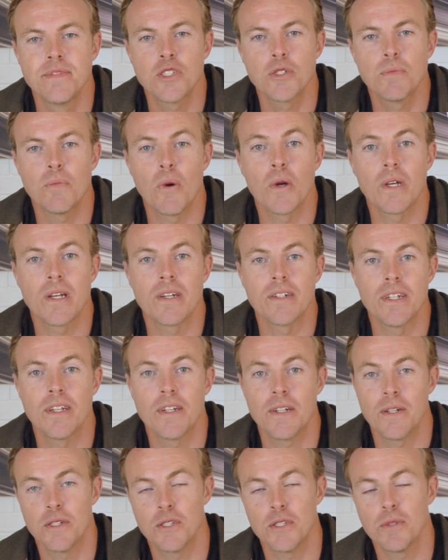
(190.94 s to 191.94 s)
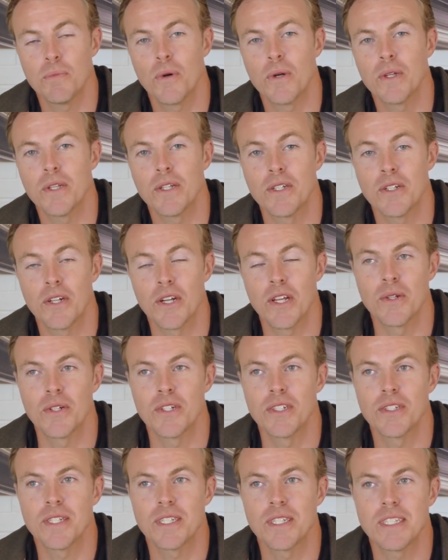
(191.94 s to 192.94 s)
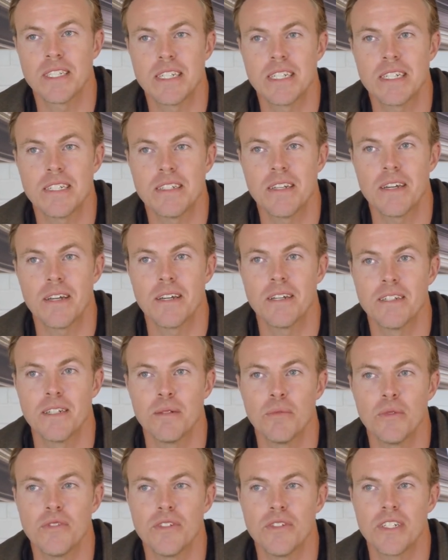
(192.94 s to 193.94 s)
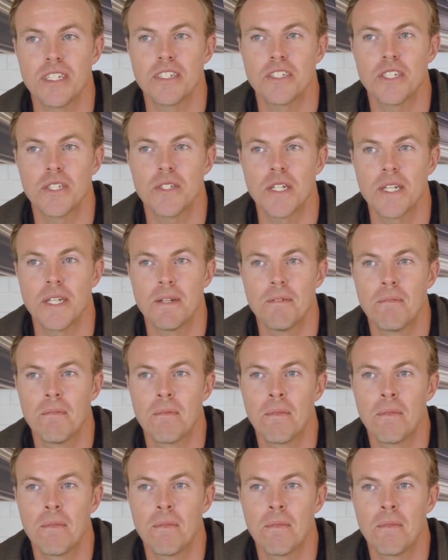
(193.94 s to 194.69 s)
Spoiler, spoiler alert, as they say in the movie industry.